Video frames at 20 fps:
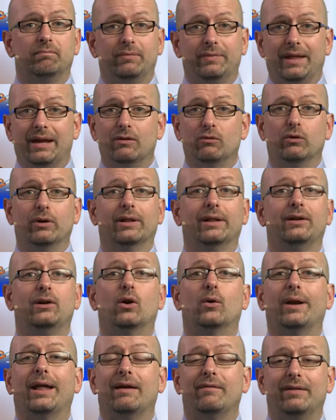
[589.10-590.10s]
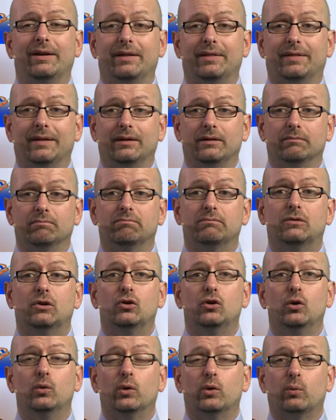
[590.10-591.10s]
They really don't have anything to
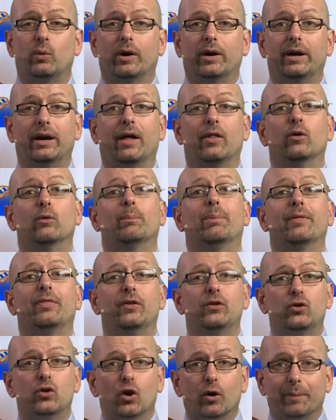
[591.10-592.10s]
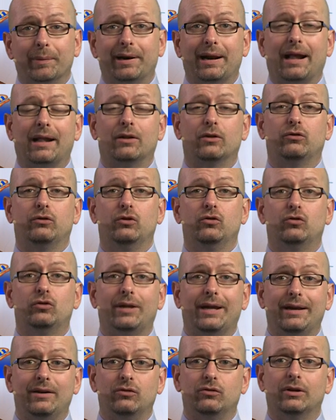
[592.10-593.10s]
do with one another, but the terminology
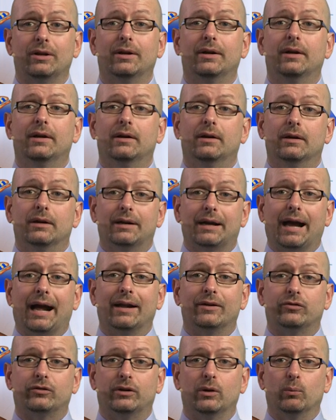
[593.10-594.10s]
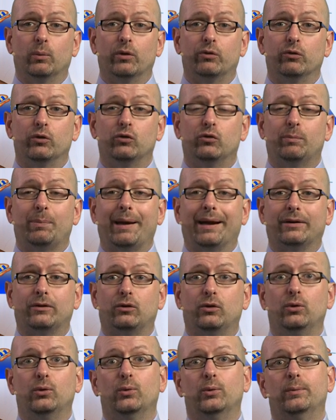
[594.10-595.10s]
stays constant with respect
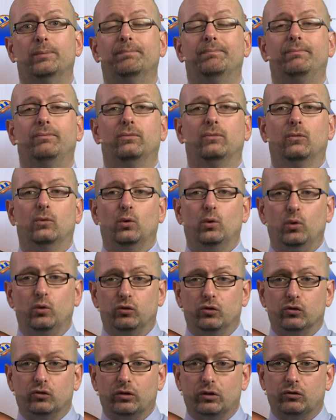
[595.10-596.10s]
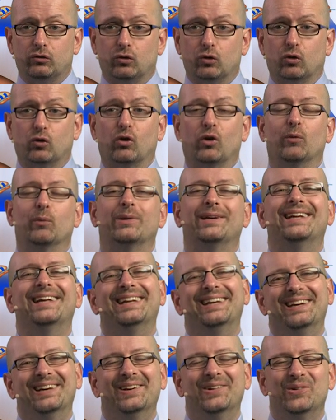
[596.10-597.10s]
to who's a sister
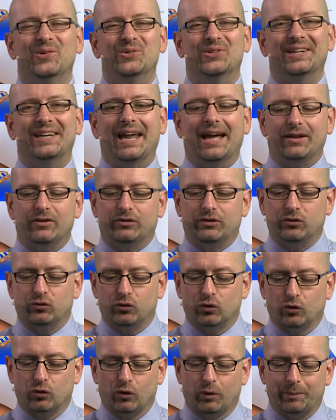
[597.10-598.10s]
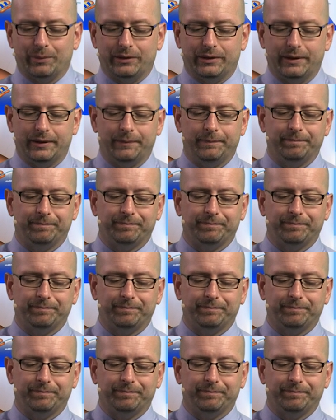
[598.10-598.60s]
chromatid and who's a non-sister chromatid.